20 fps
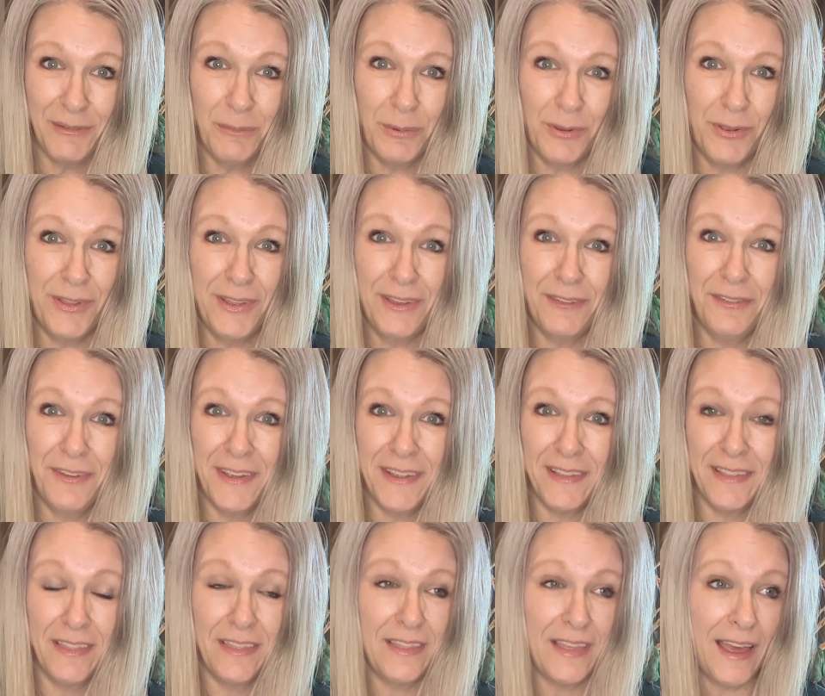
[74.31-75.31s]

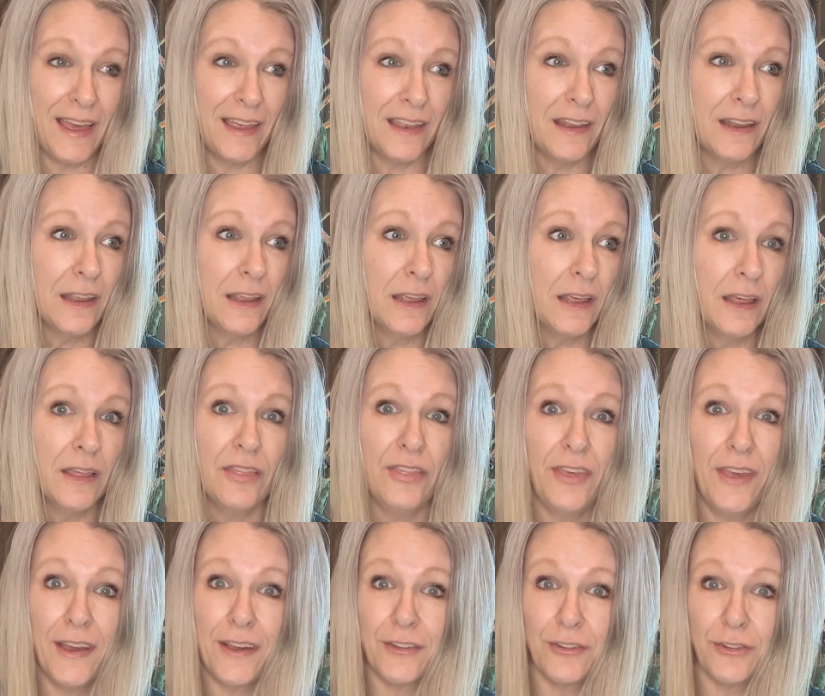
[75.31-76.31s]
believing that the